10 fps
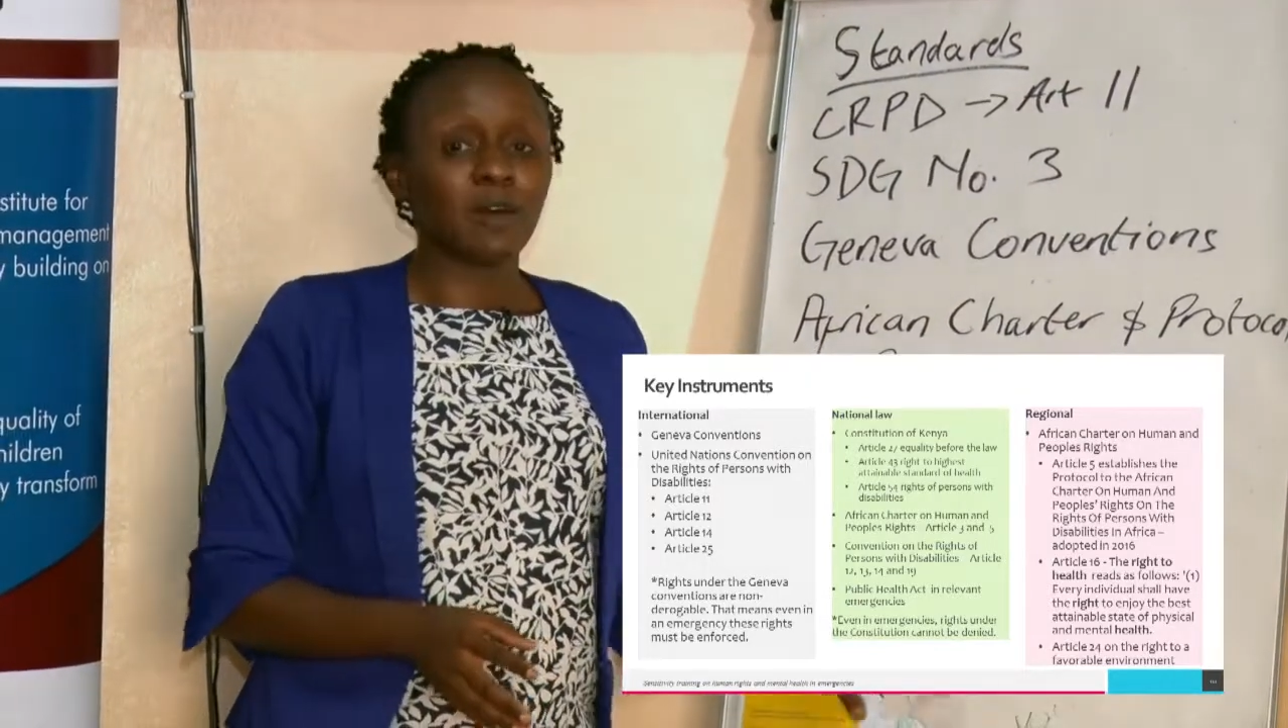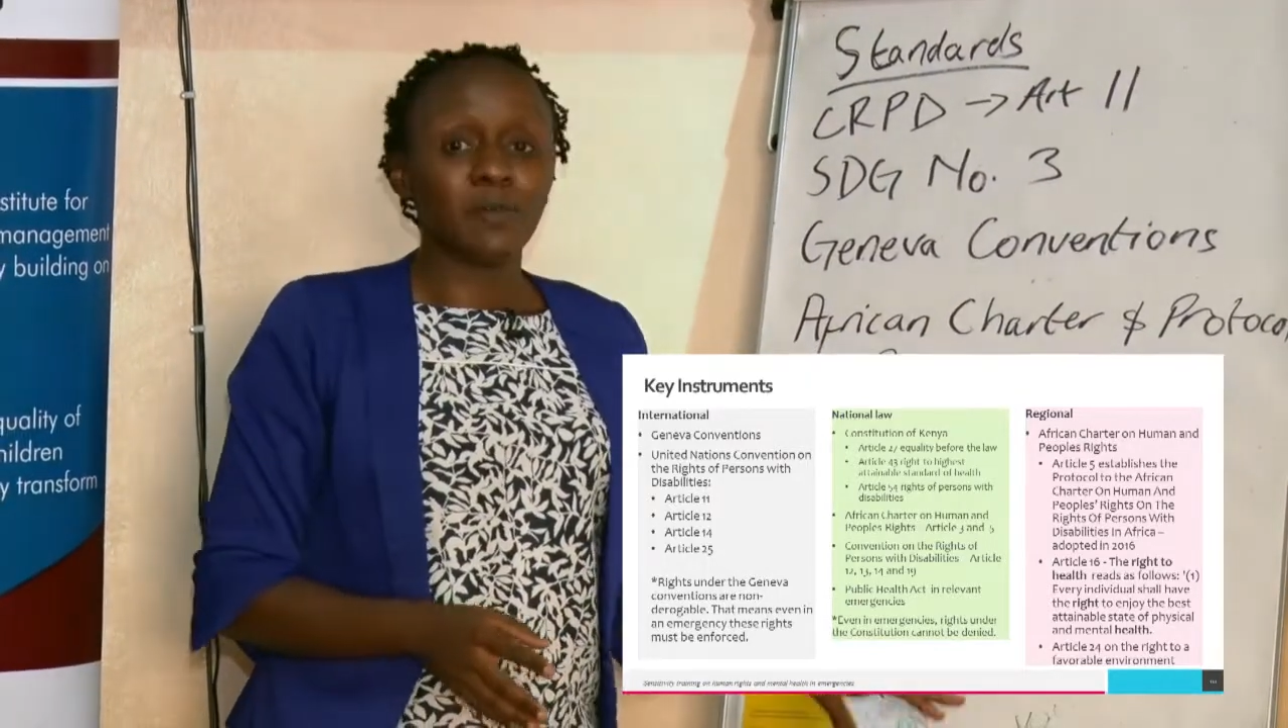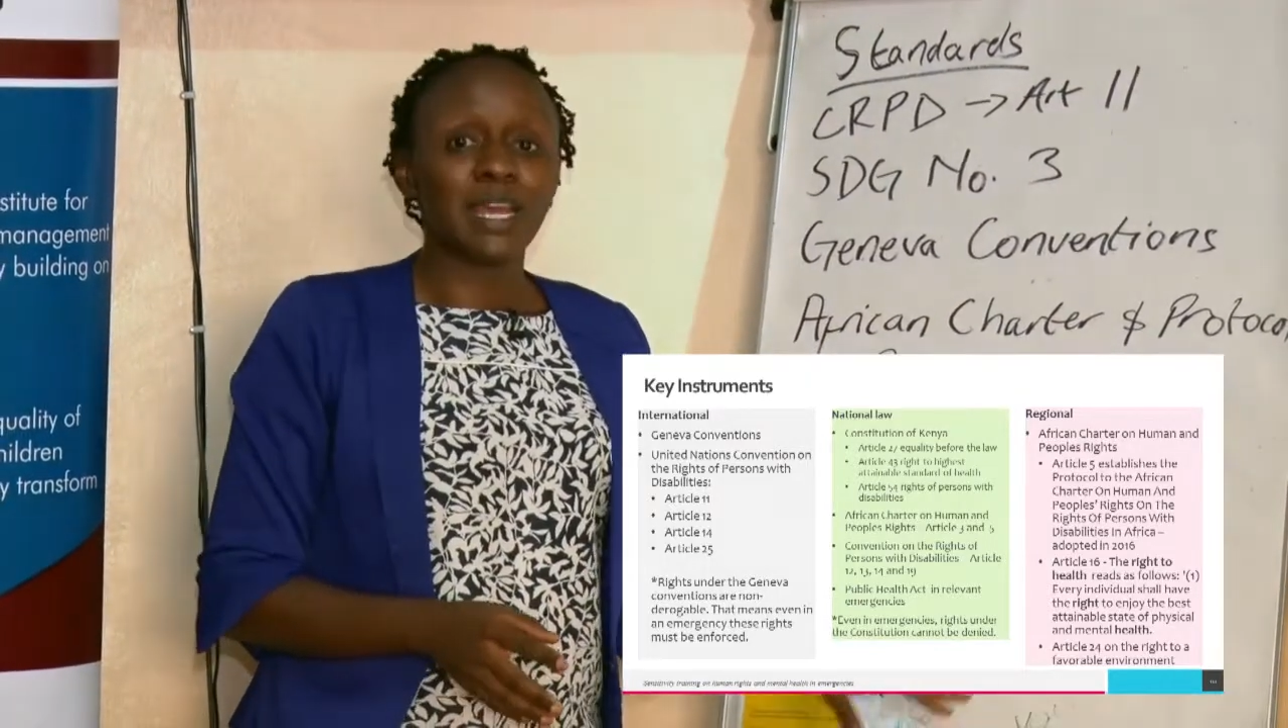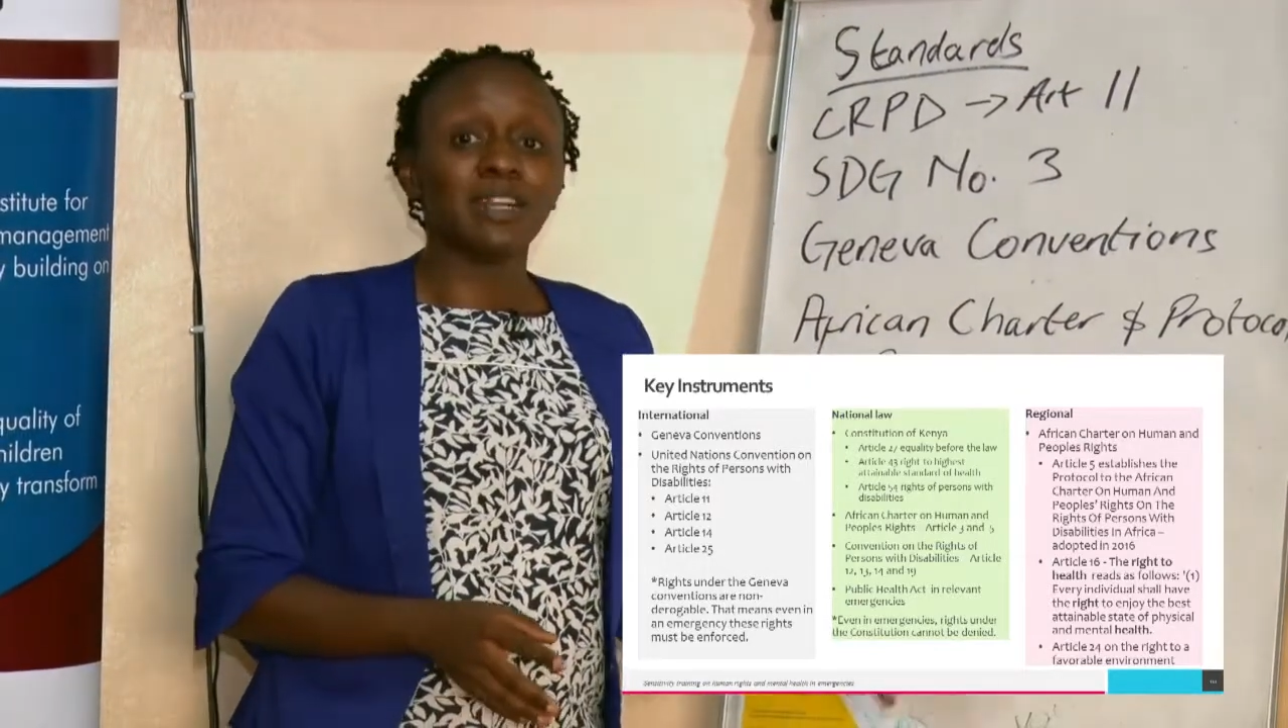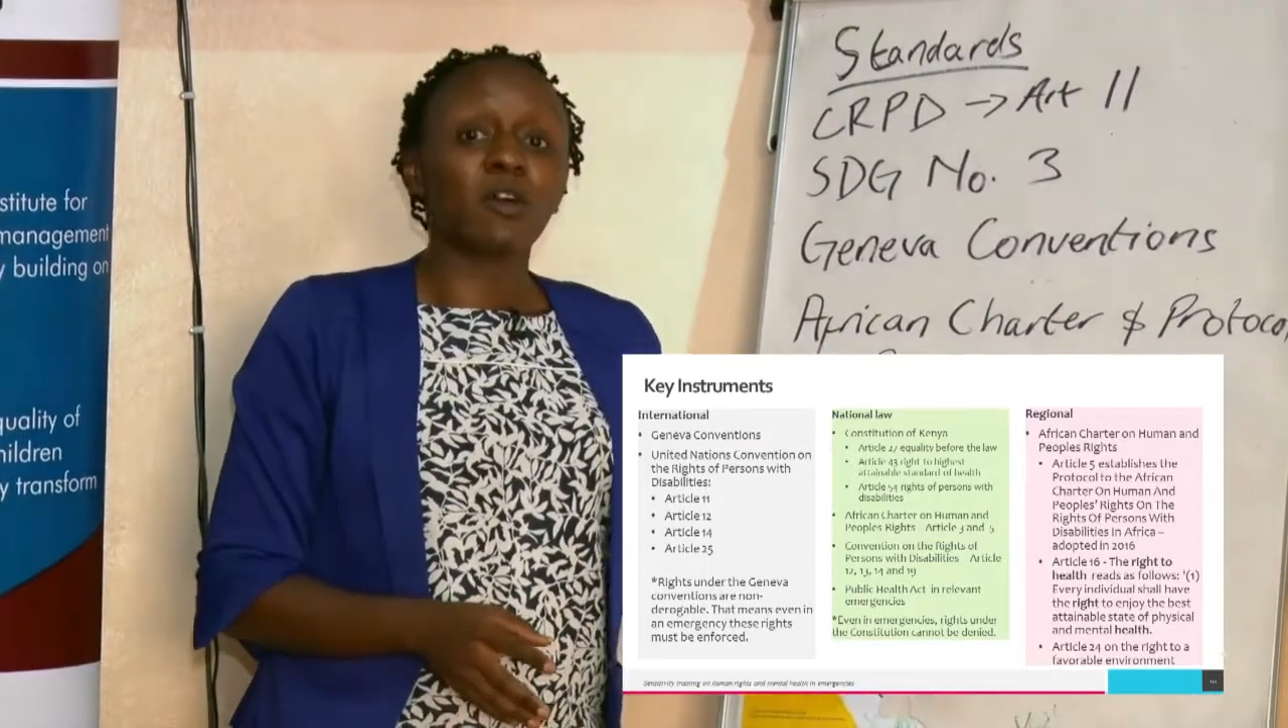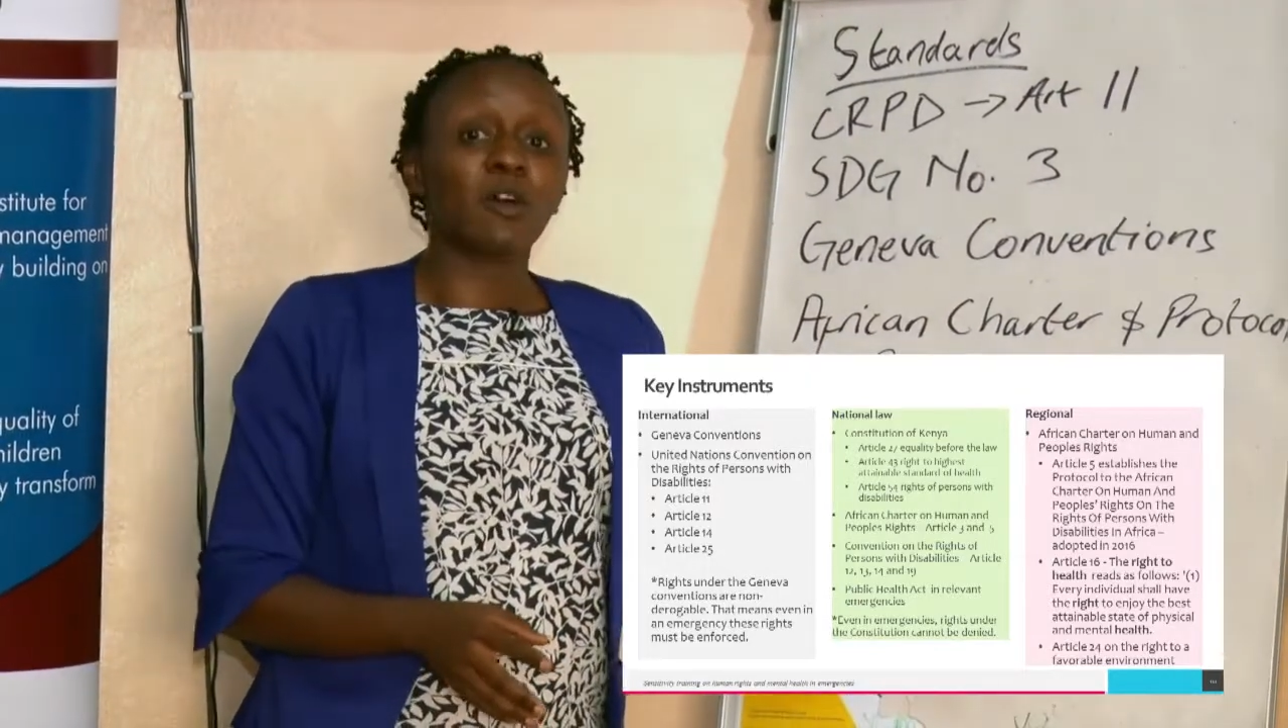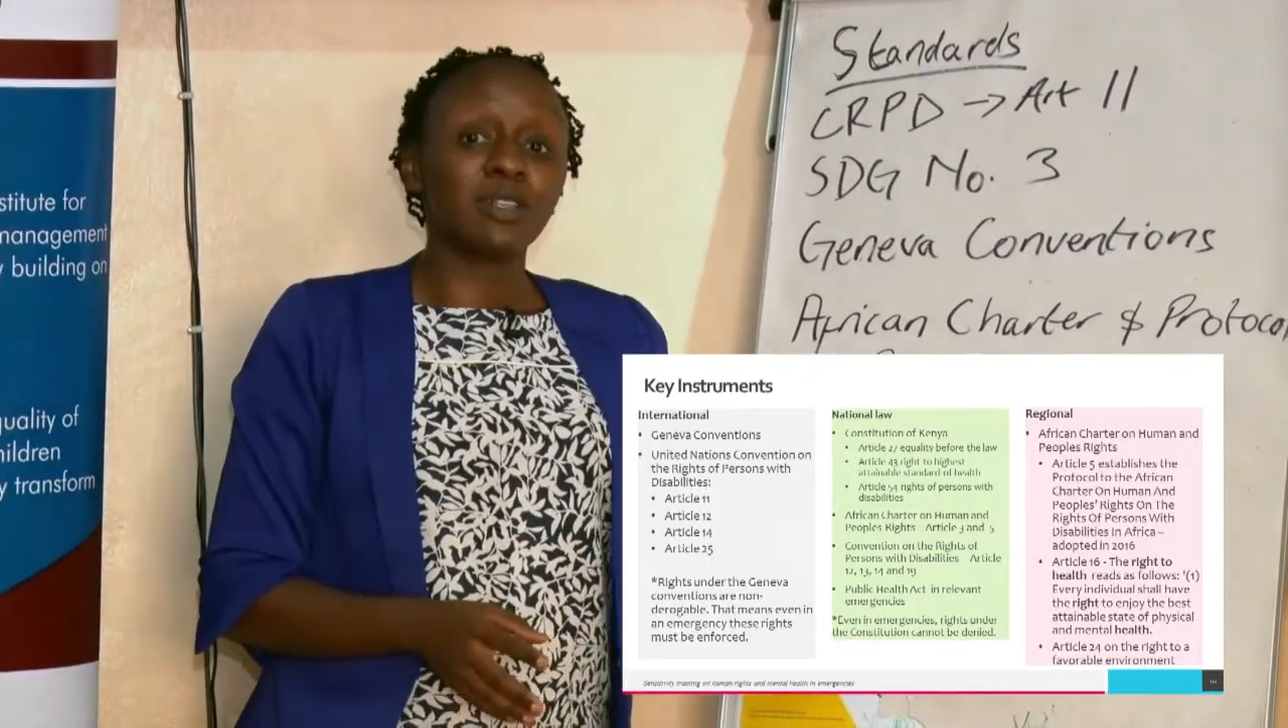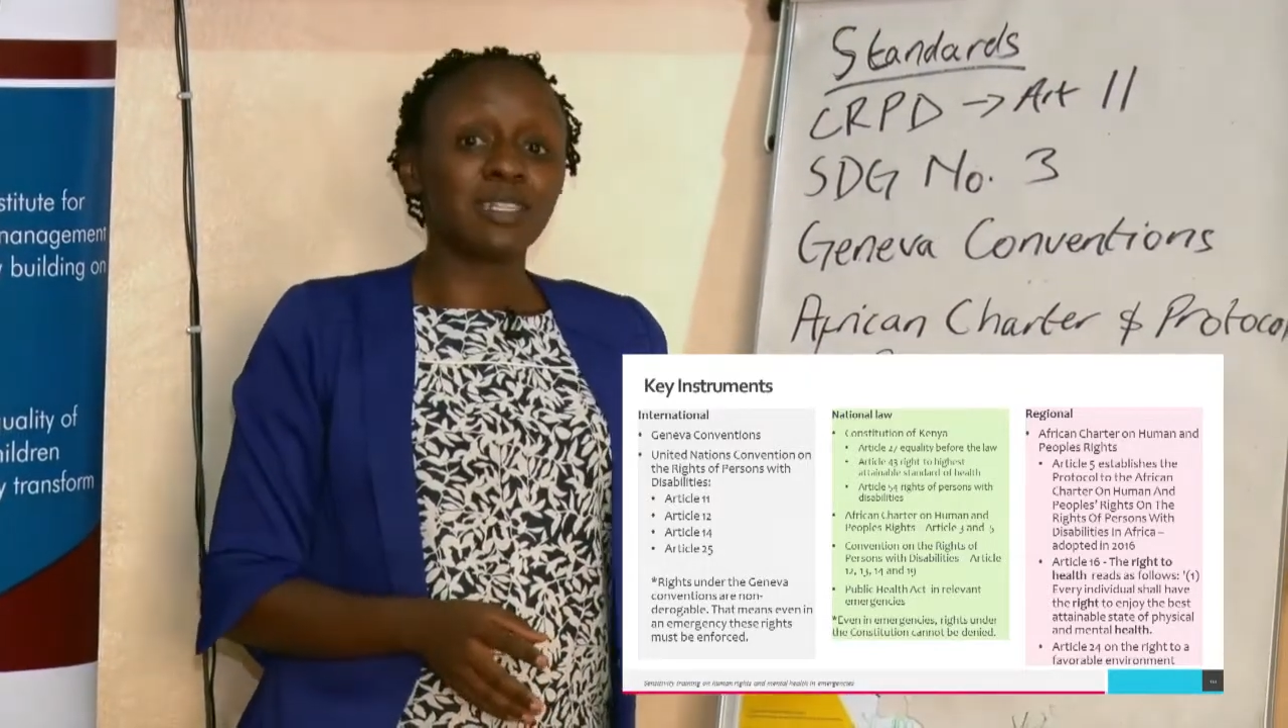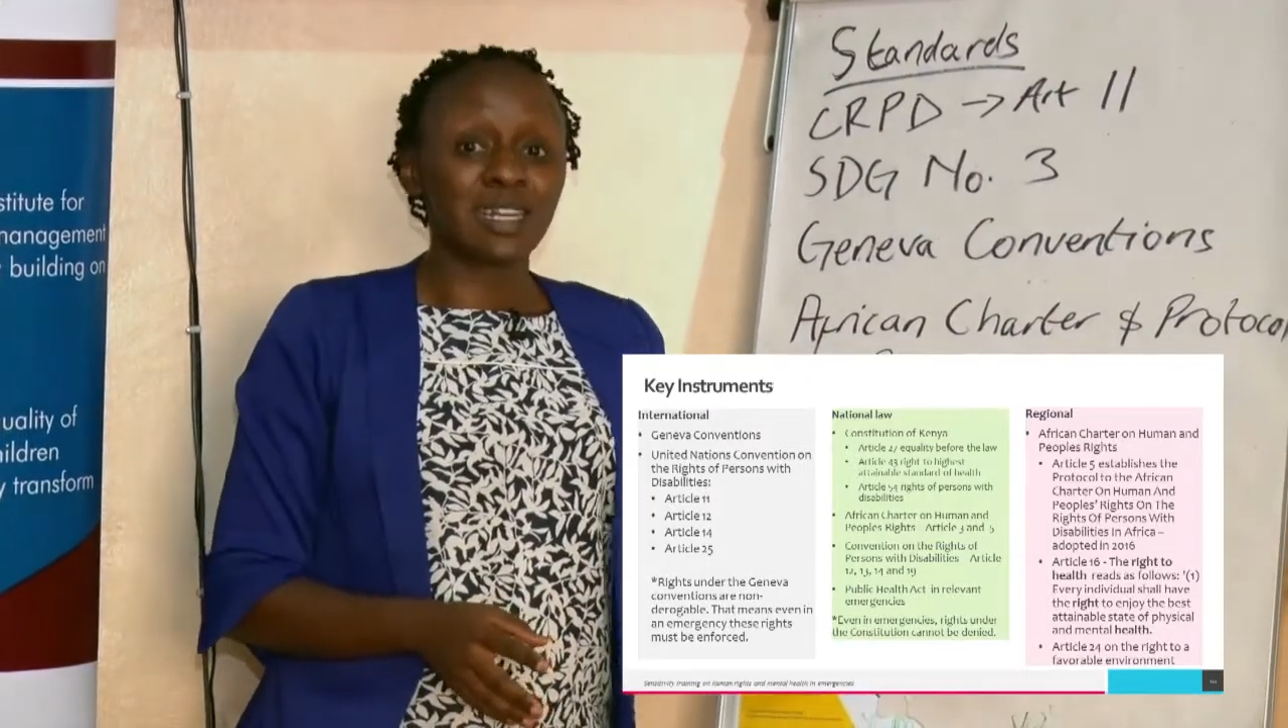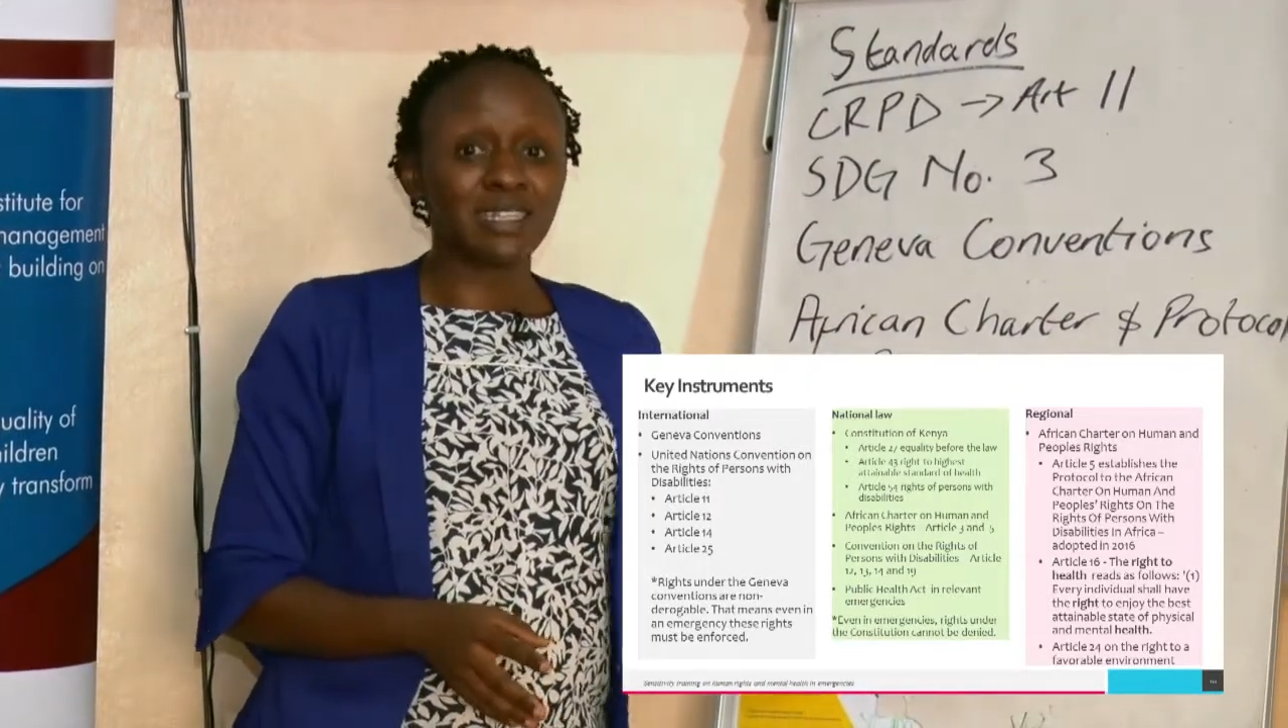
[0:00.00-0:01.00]
we are in
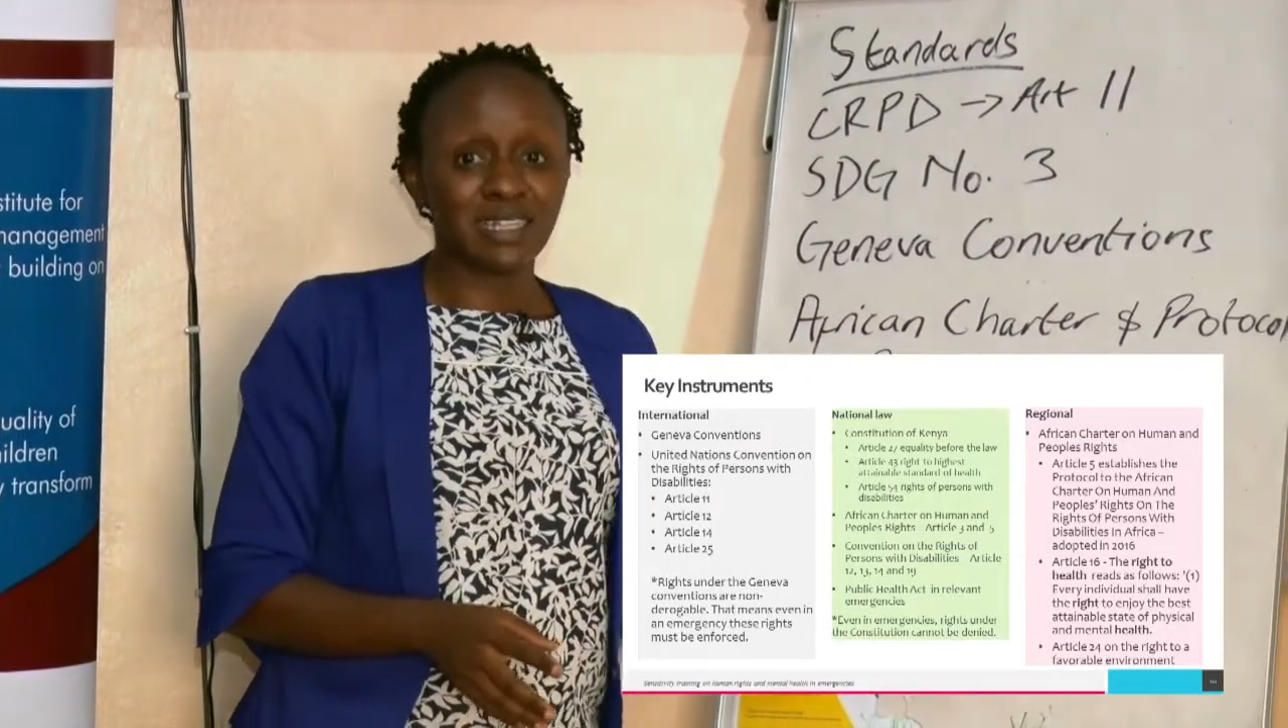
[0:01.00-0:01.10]
constant